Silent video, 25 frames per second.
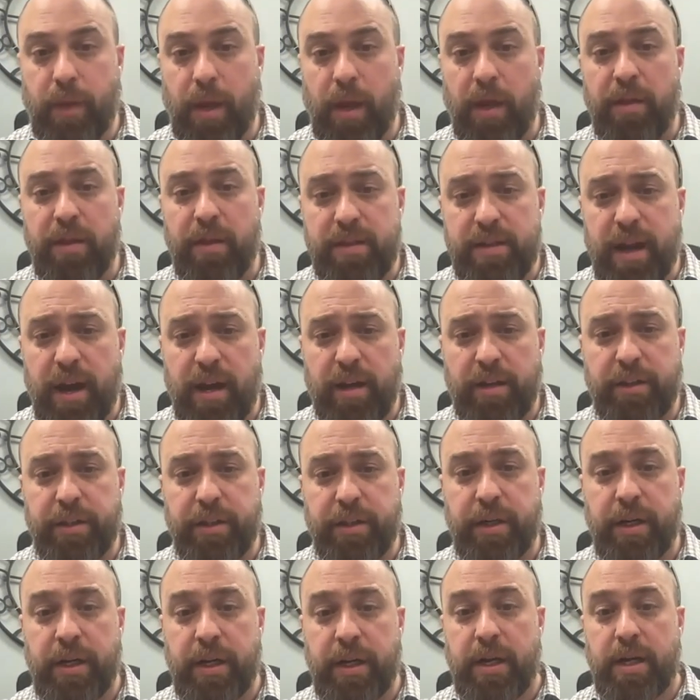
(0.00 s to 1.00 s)
the
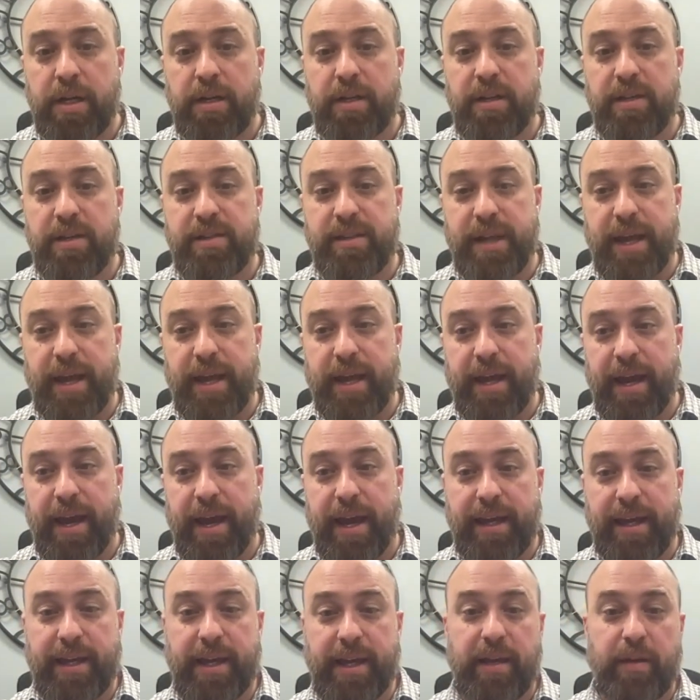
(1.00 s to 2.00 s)
doctor to say,
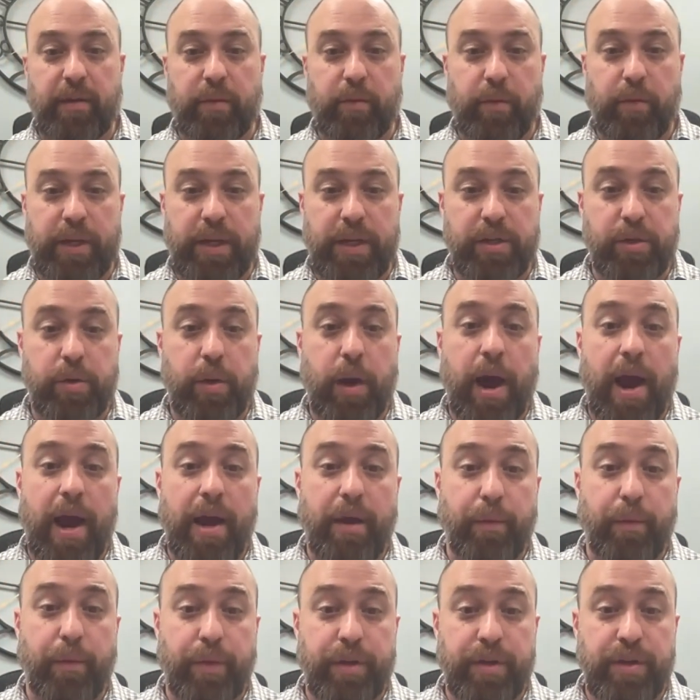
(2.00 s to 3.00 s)
hey, can we try
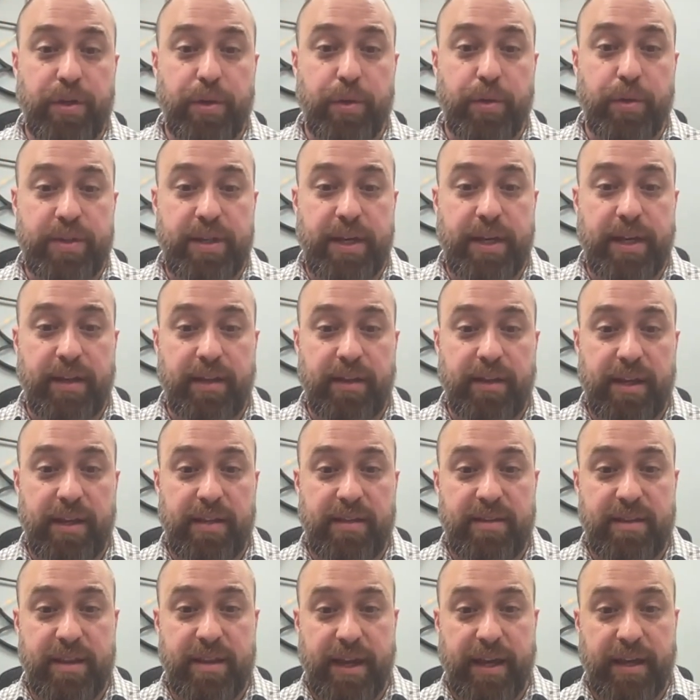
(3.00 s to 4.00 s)
reducing
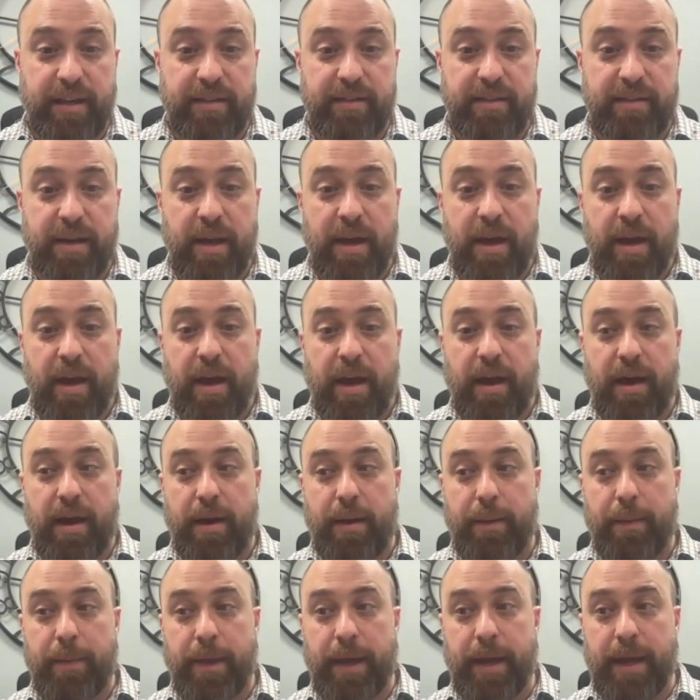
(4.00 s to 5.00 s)
these things?
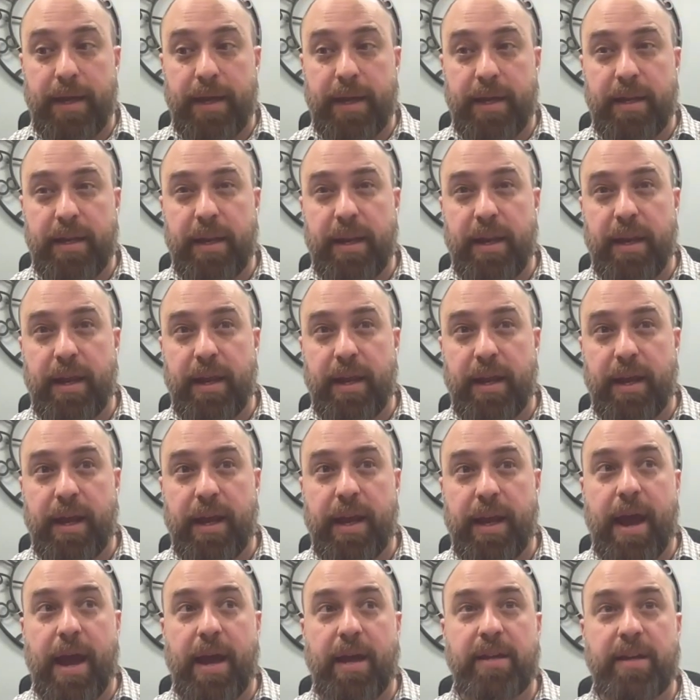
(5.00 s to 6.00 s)
And it
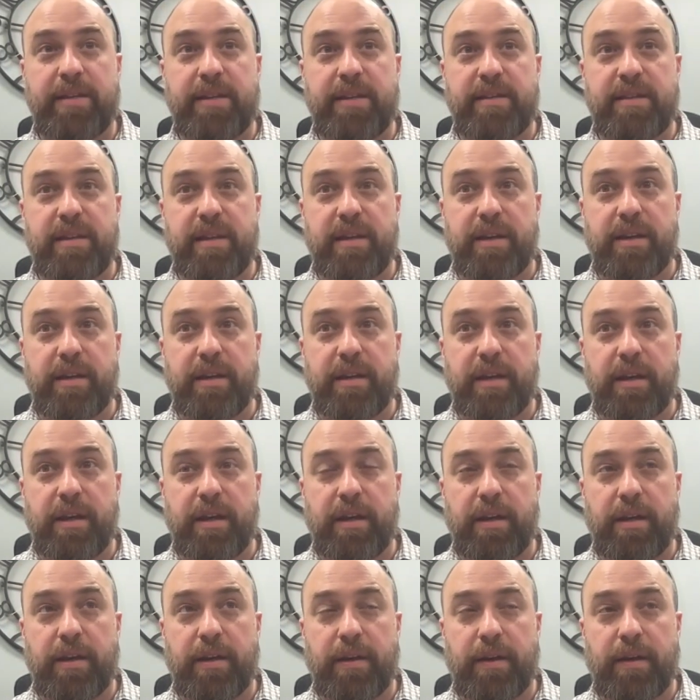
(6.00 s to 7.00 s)
acts as a
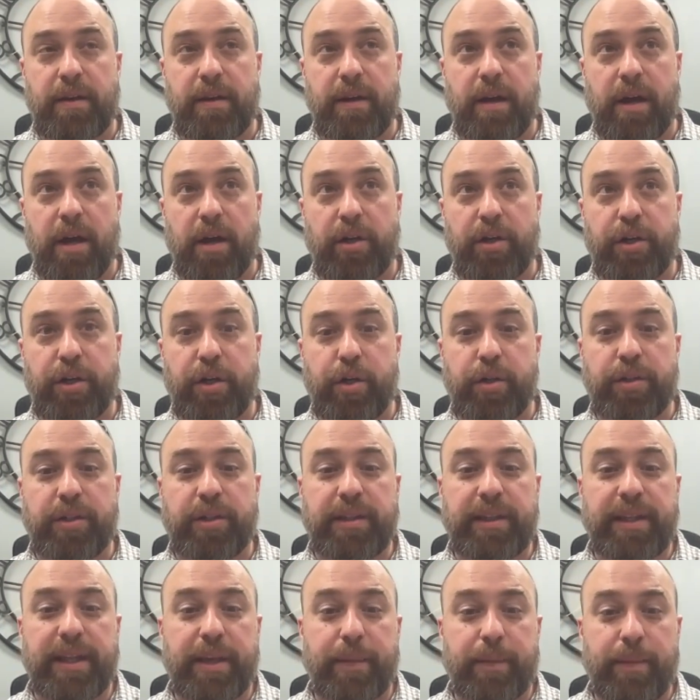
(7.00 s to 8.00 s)
good
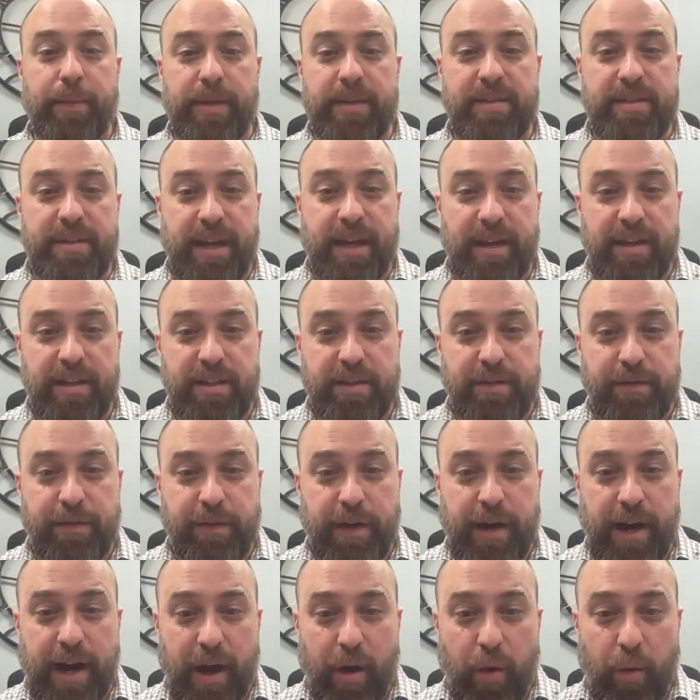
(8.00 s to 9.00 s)
litmus test
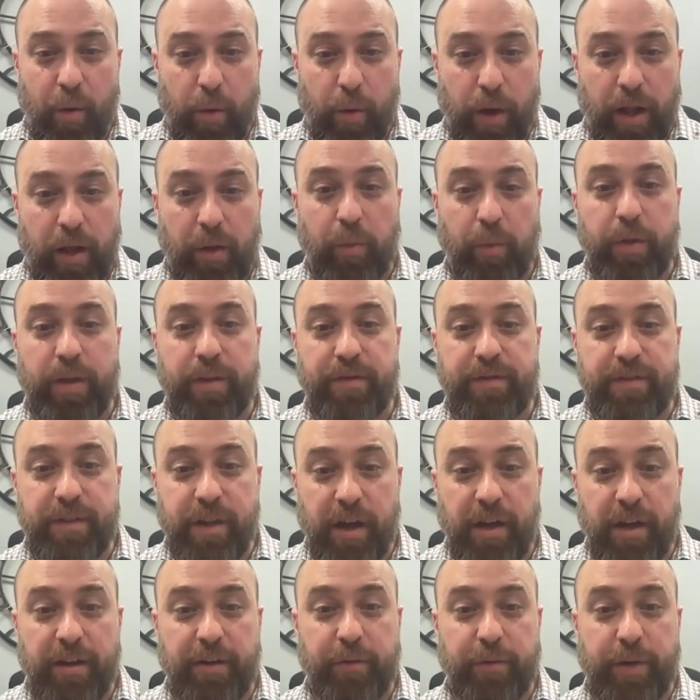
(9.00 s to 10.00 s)
for how well we've
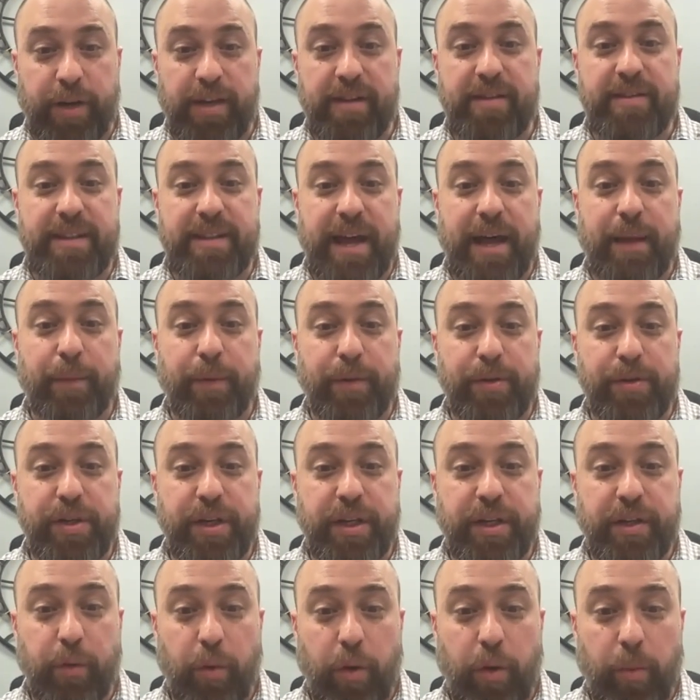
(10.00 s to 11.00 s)
done
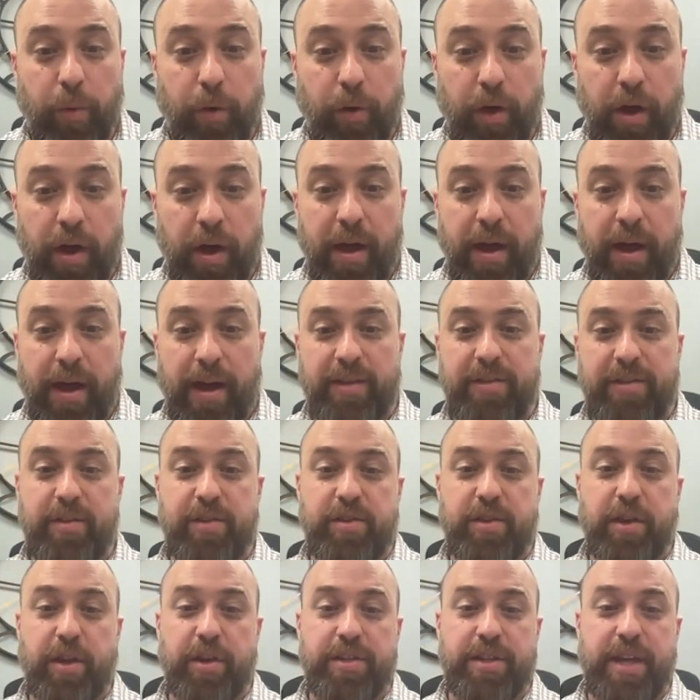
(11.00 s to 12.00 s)
reestablishing normal. As you
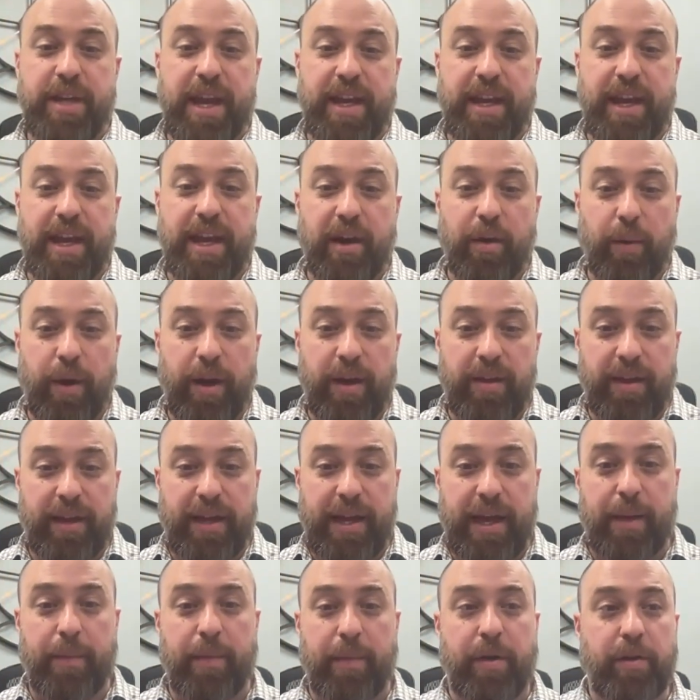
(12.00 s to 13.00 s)
start taking away the
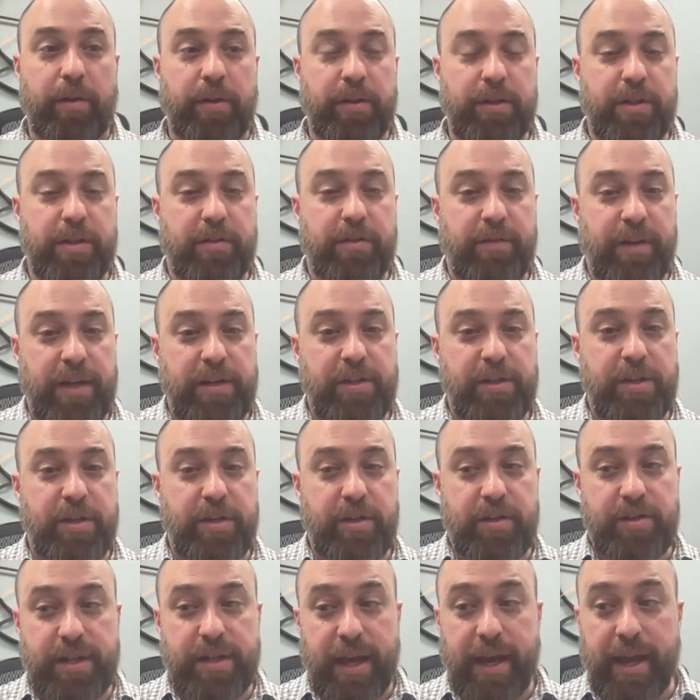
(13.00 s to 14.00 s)
chemical intervention,
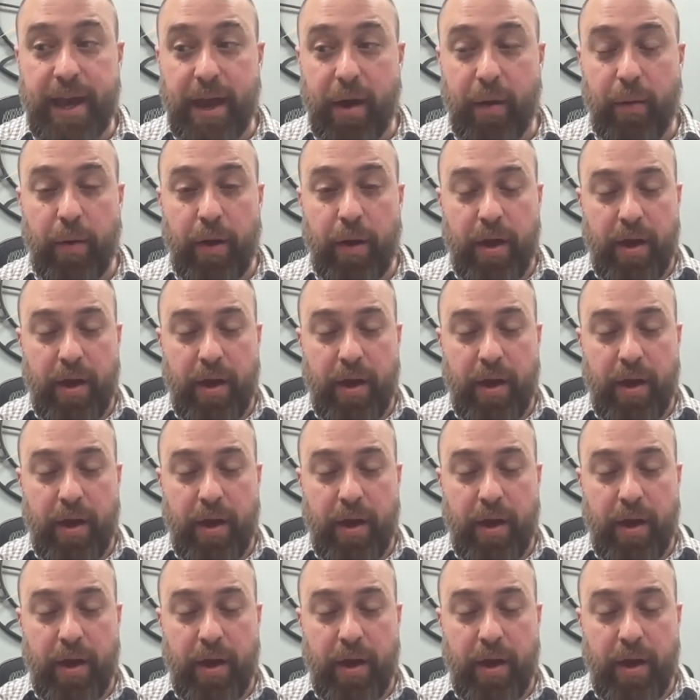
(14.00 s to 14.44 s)
you say, how